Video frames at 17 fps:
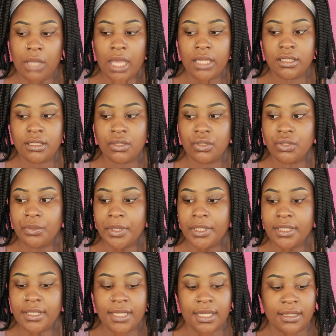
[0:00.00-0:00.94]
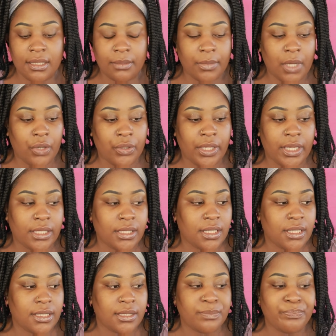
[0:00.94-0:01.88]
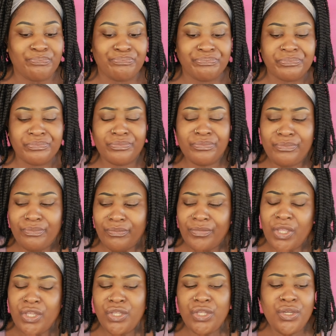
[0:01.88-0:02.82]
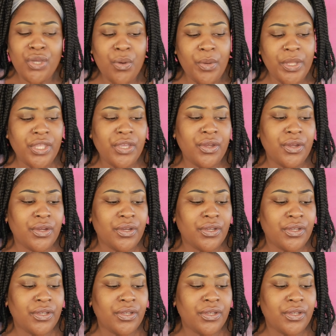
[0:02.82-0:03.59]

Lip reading: I still don't want to take them out yet, because you know when you're